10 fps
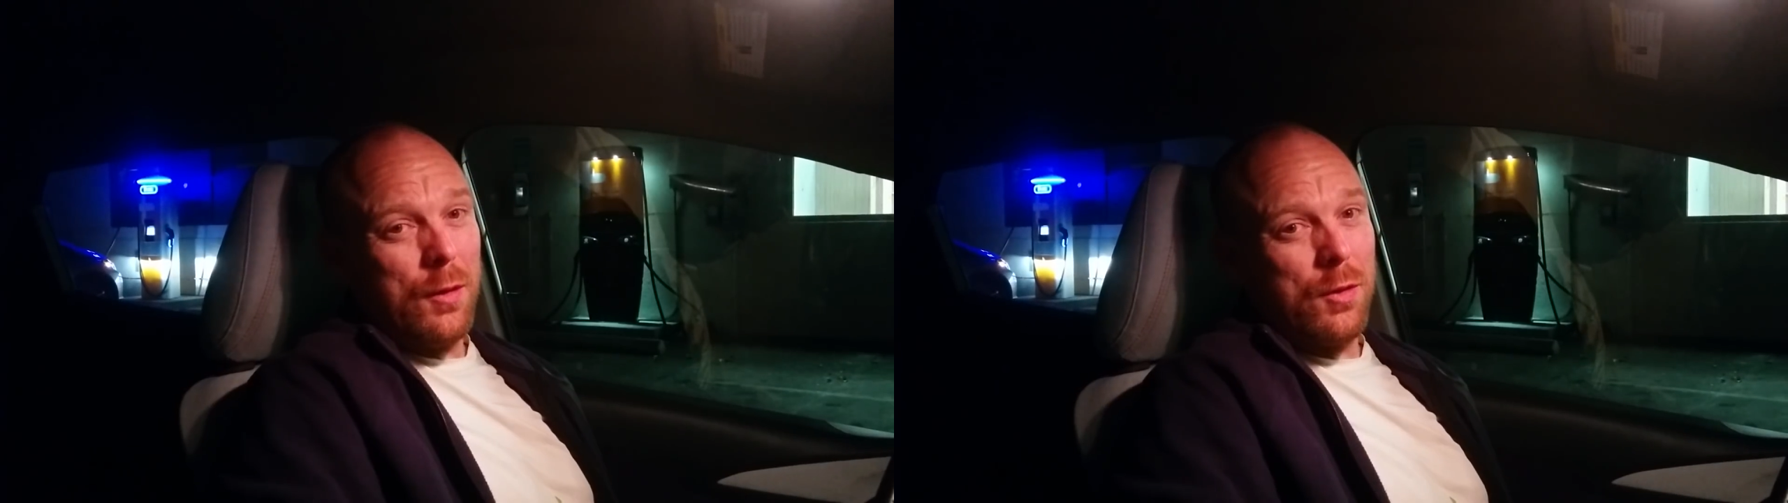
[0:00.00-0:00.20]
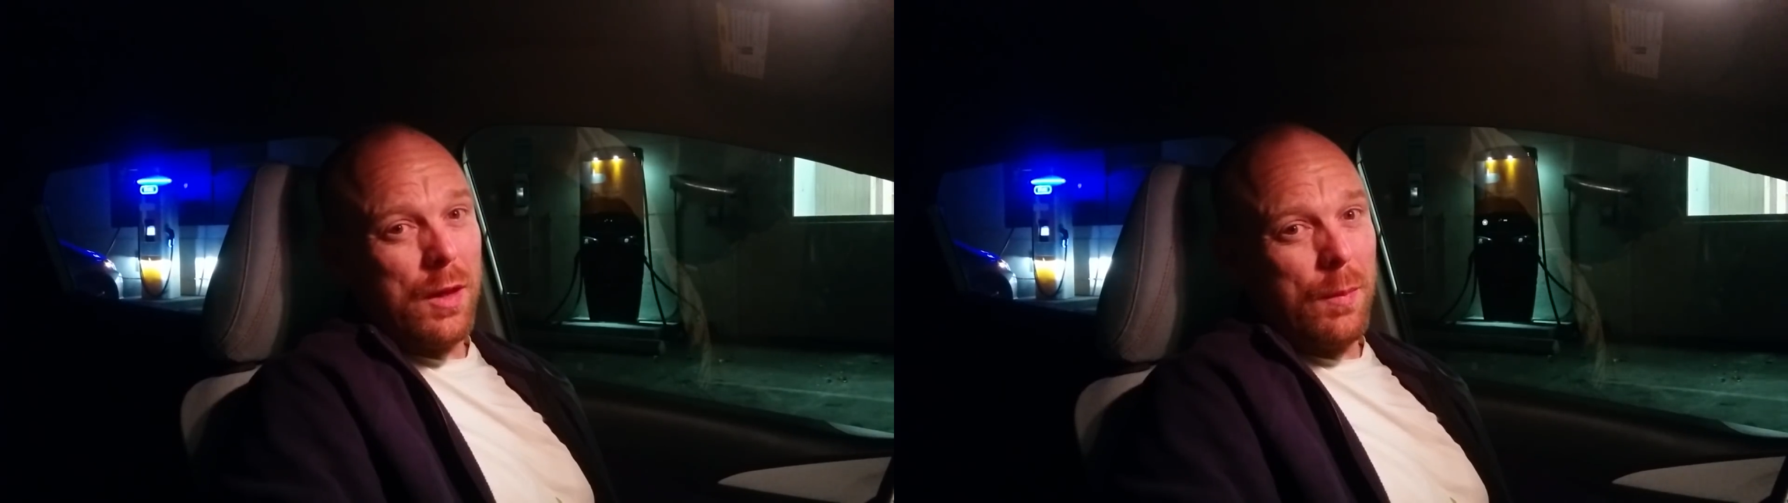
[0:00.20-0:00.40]
I'll
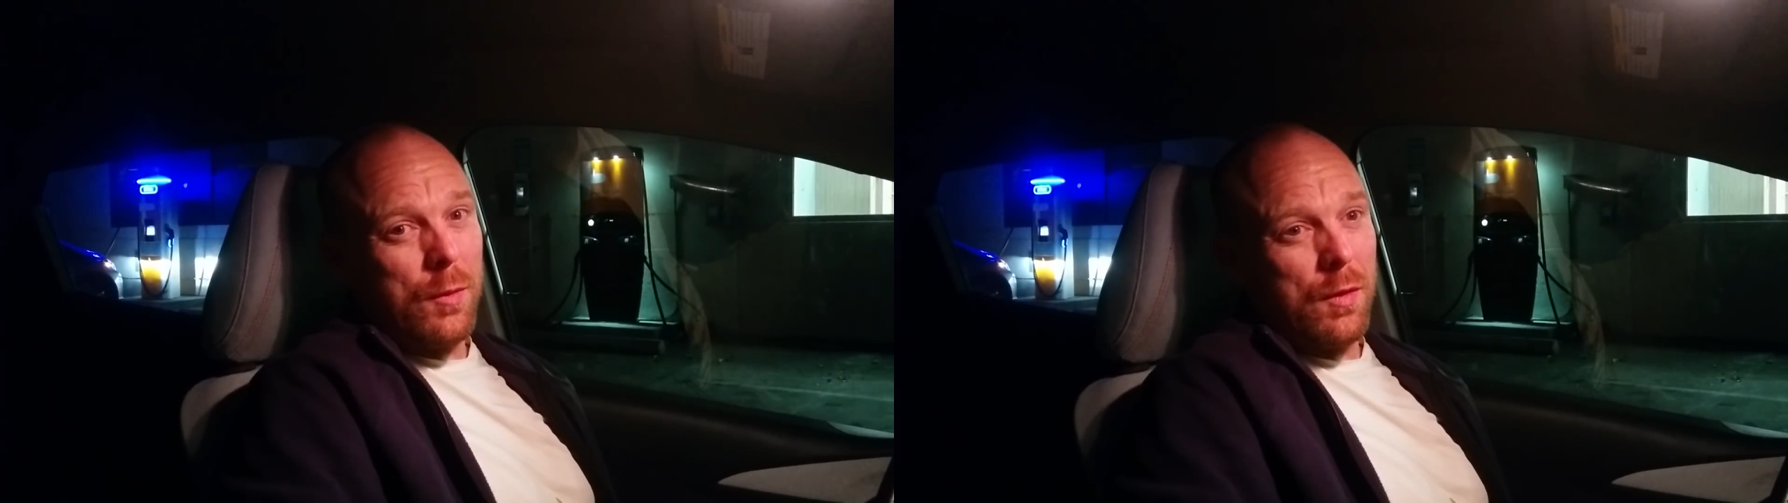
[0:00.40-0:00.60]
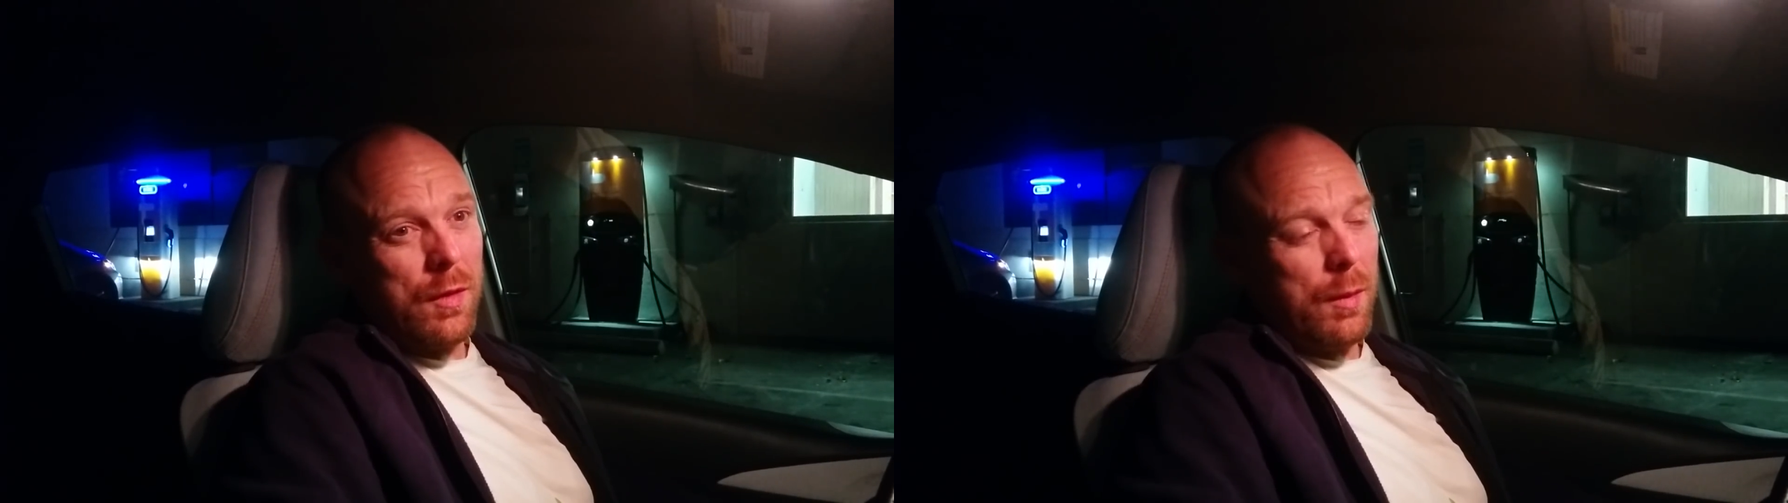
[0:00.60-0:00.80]
stop
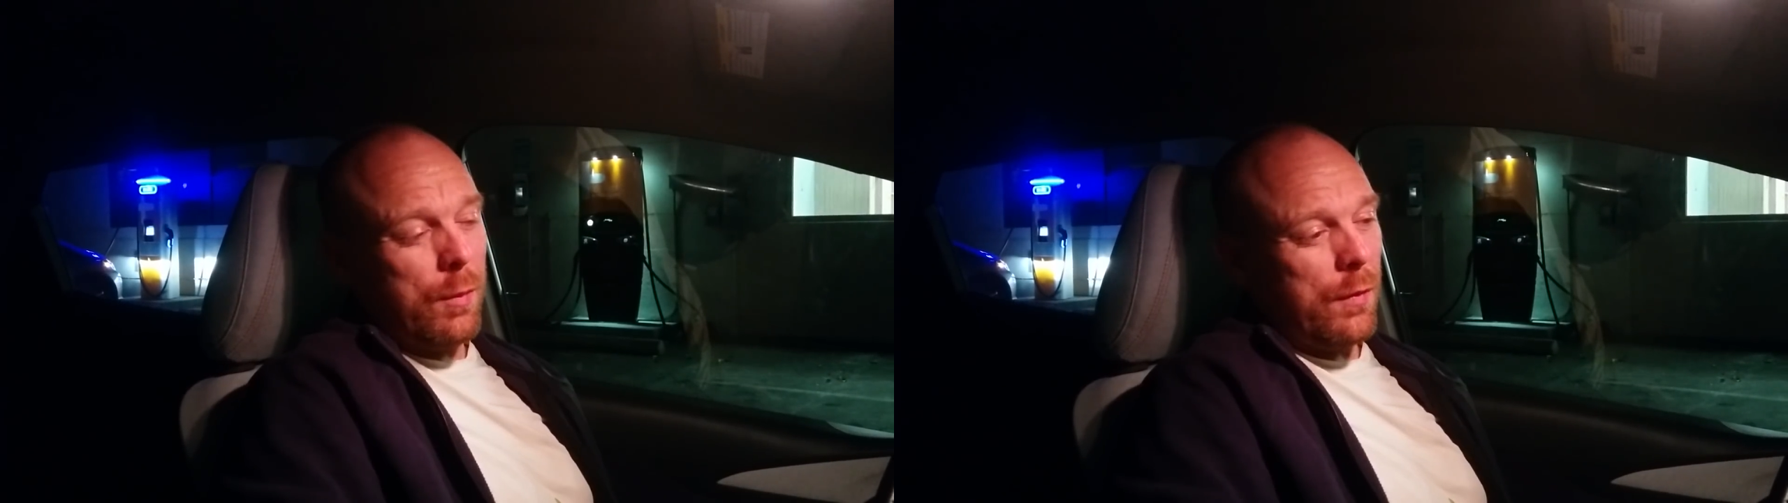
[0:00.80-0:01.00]
to sleep